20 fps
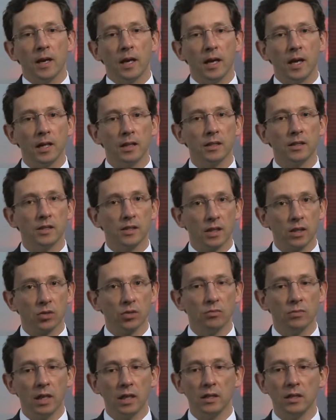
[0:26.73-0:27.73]
And the
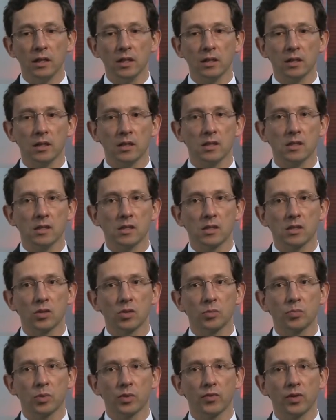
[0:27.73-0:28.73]
second mandate is
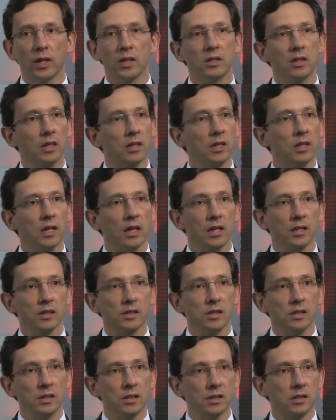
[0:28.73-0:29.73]
to provide technical
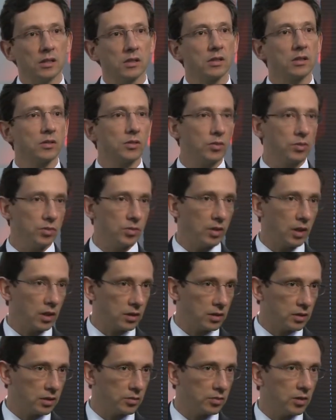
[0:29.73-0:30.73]
assistance to
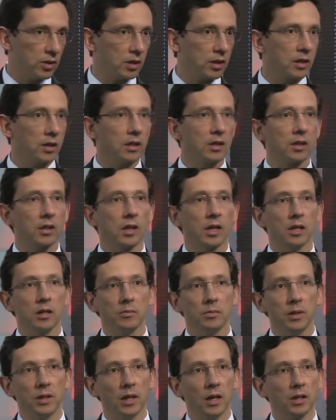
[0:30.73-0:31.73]
Latin American and
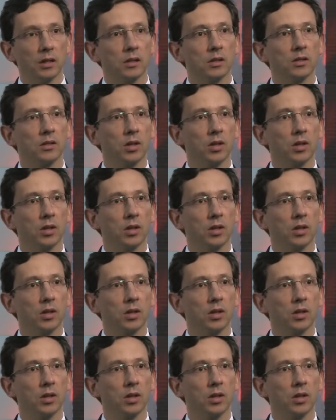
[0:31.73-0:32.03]
Caribbean